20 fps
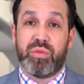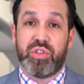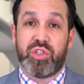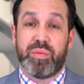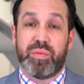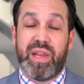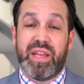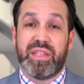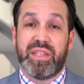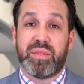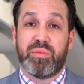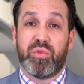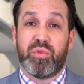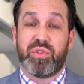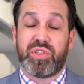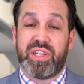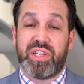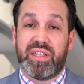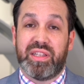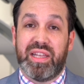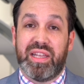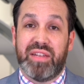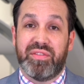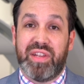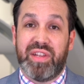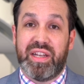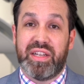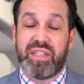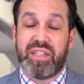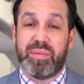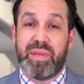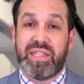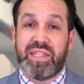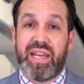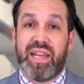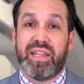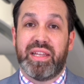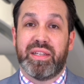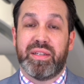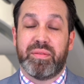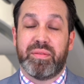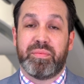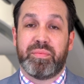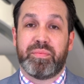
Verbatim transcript: which means more sick leave needed to be taken.